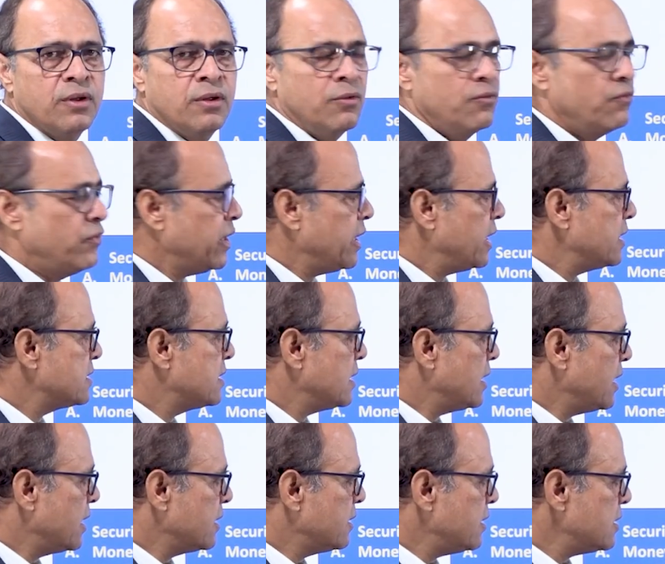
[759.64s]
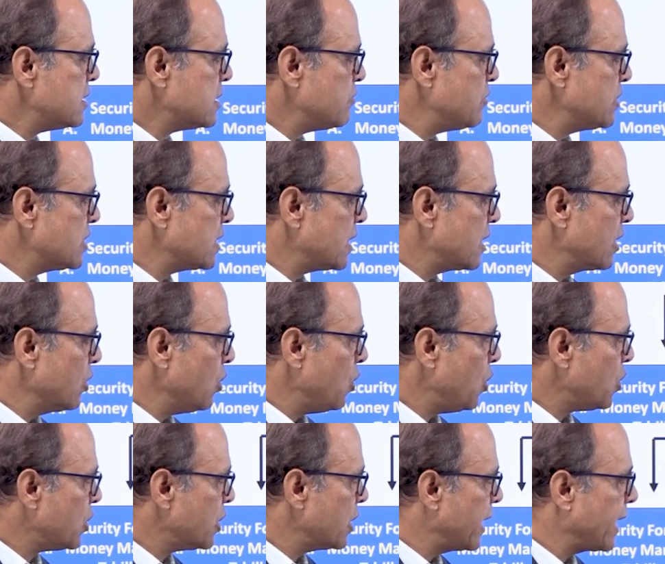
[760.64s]
whereas the others which are
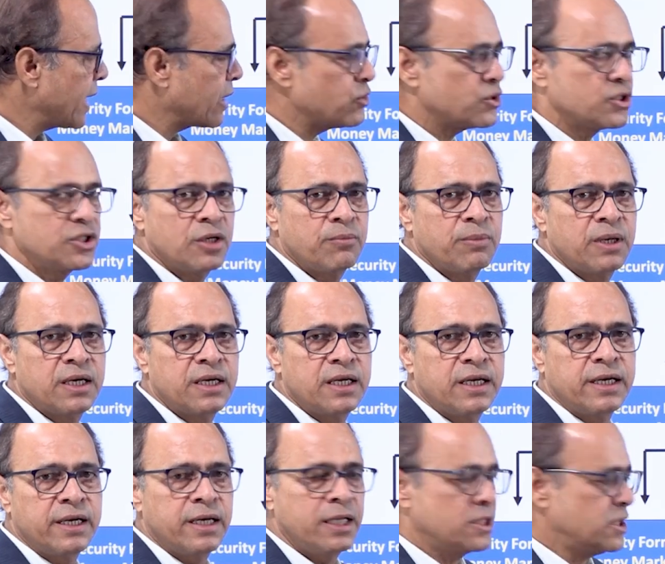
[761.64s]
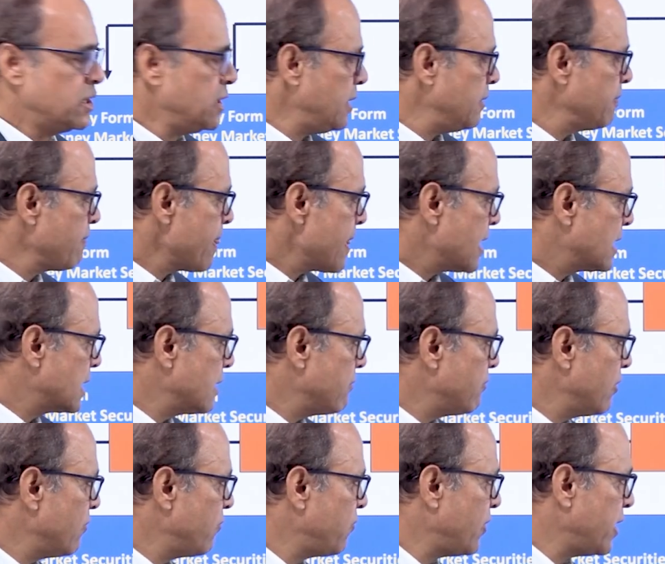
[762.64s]
not negotiable in nature, they
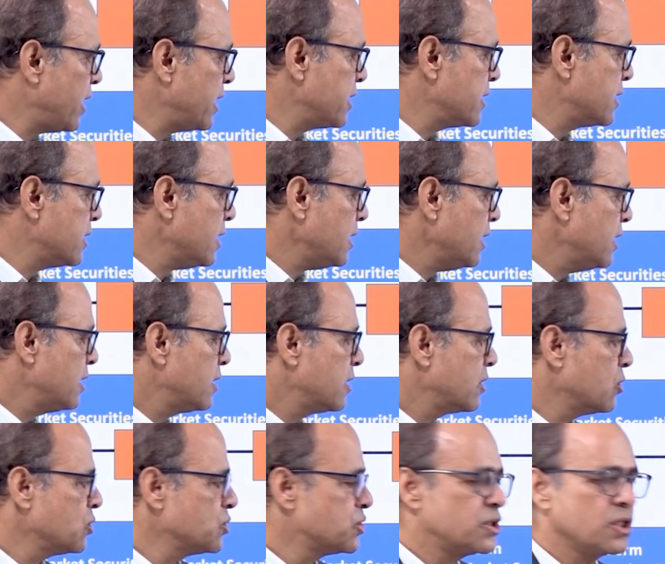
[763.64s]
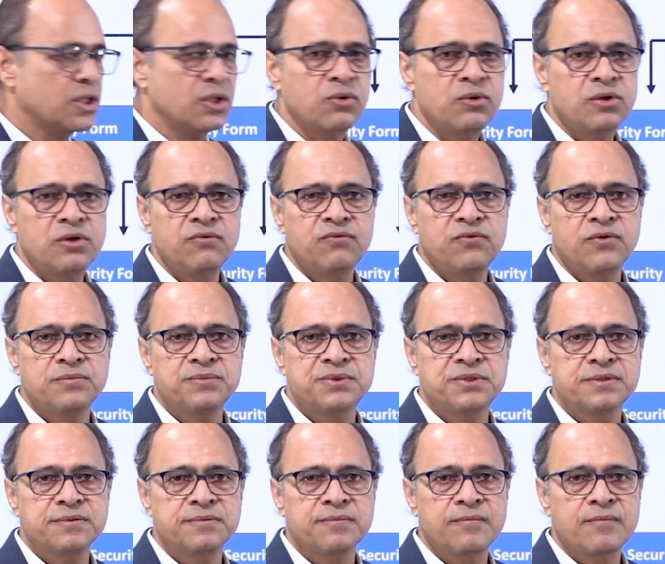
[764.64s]
will fall in the non-security
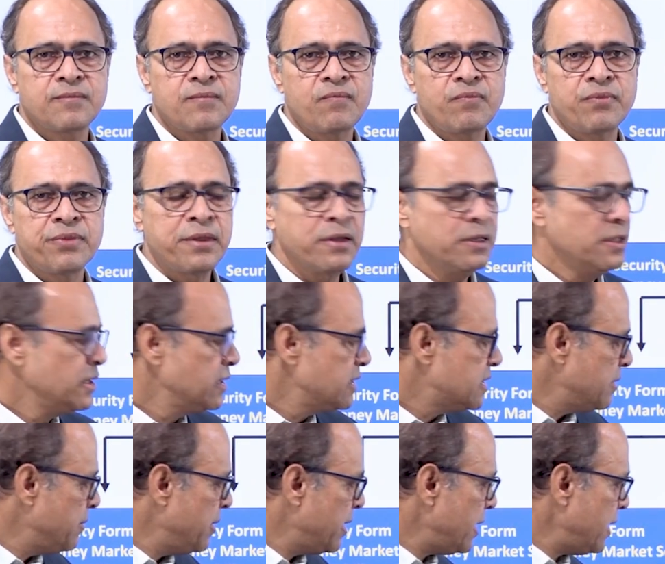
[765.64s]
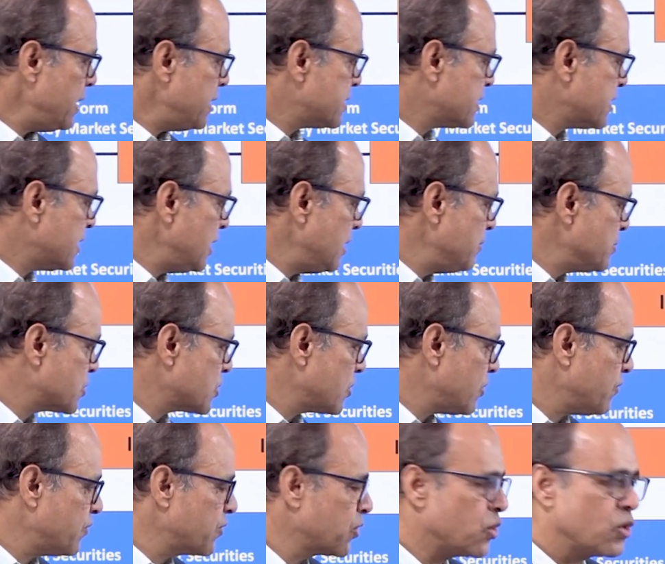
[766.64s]
forms. Similarly, schemes
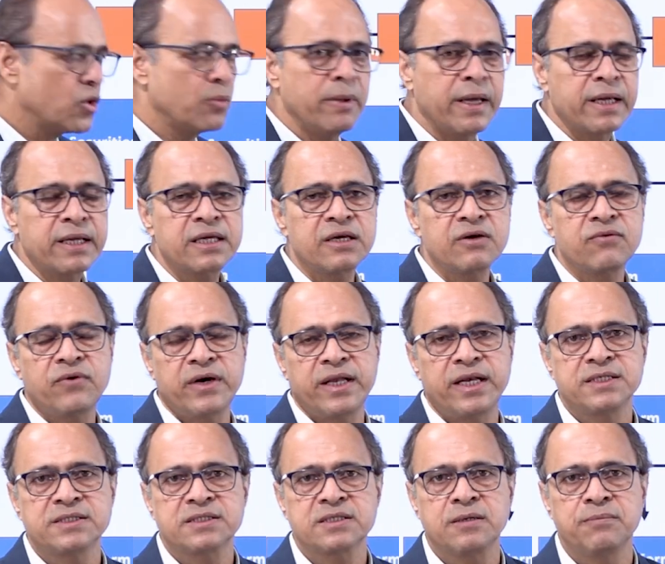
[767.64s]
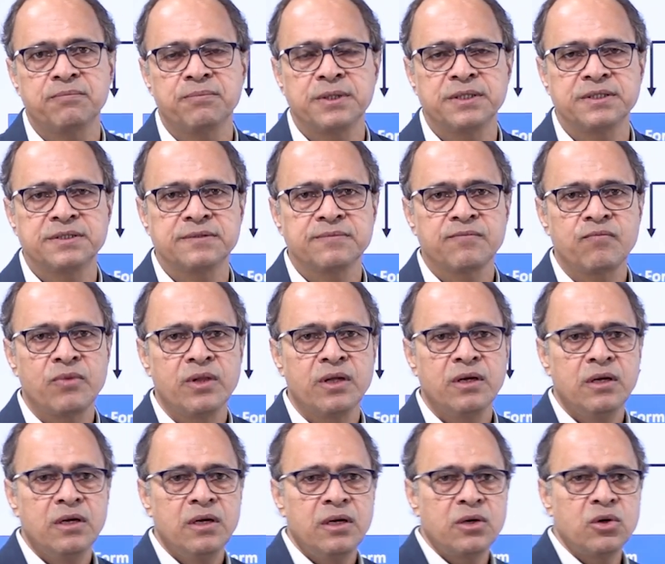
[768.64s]
of non-banking finance companies.
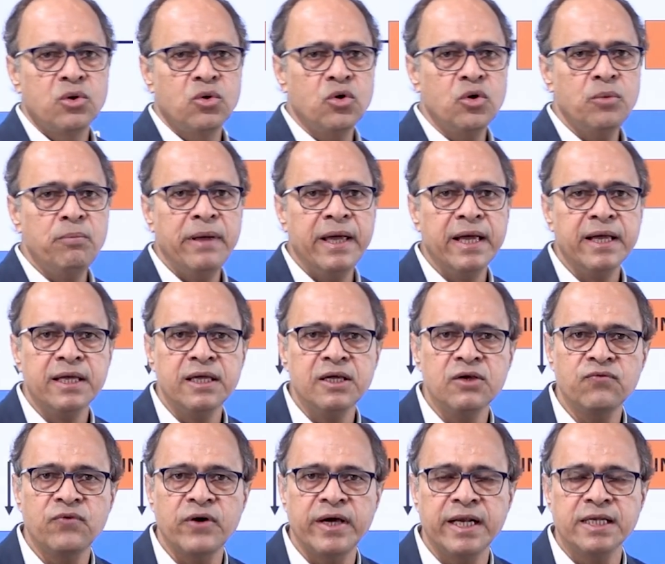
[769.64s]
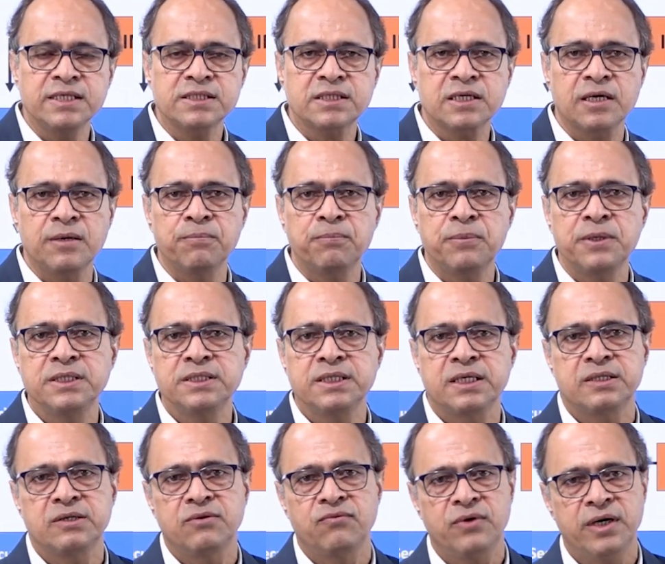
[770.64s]
Non-banking finance companies are
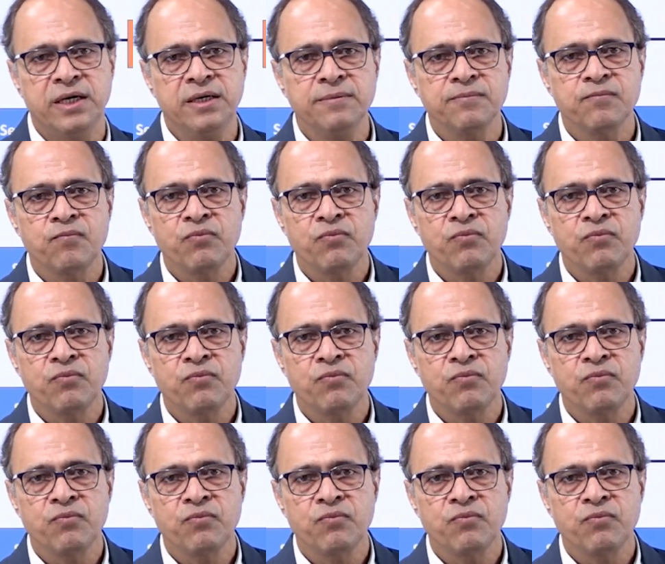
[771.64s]
the one